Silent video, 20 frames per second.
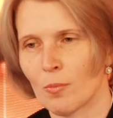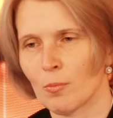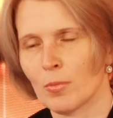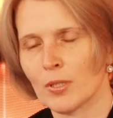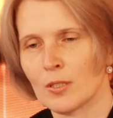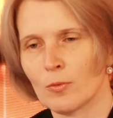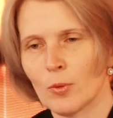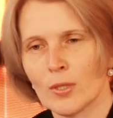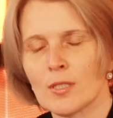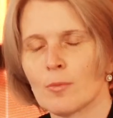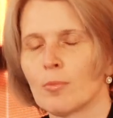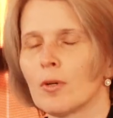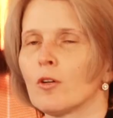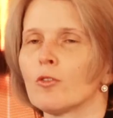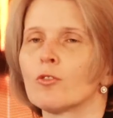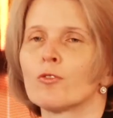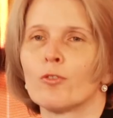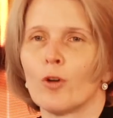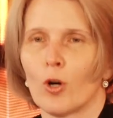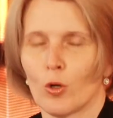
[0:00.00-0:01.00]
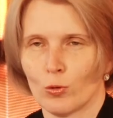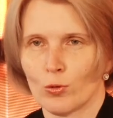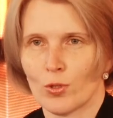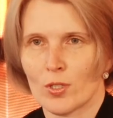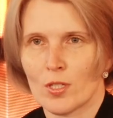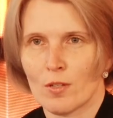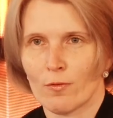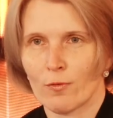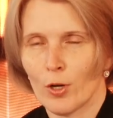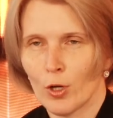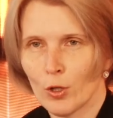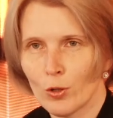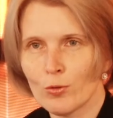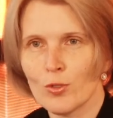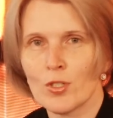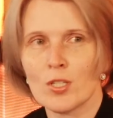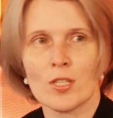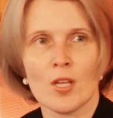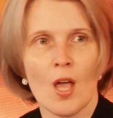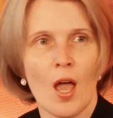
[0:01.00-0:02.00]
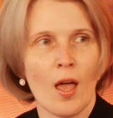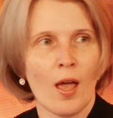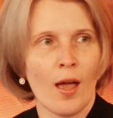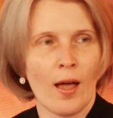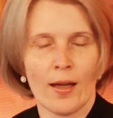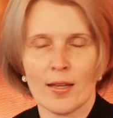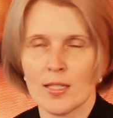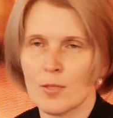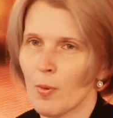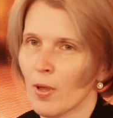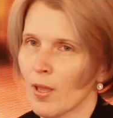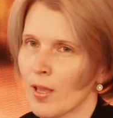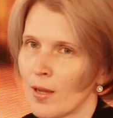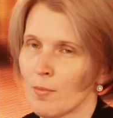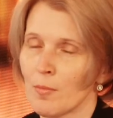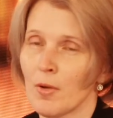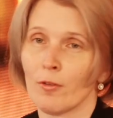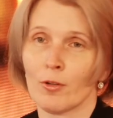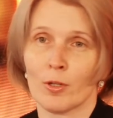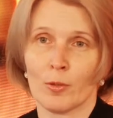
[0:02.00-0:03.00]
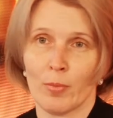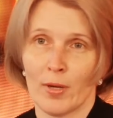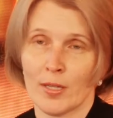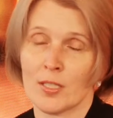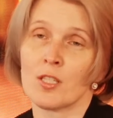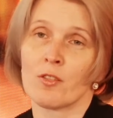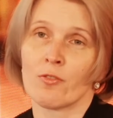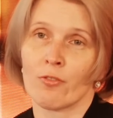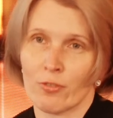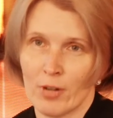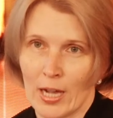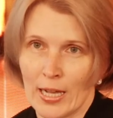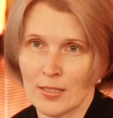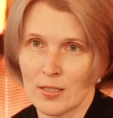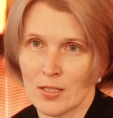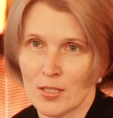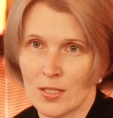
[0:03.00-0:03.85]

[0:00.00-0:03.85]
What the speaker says: But what about phones? Phones has become our best friends.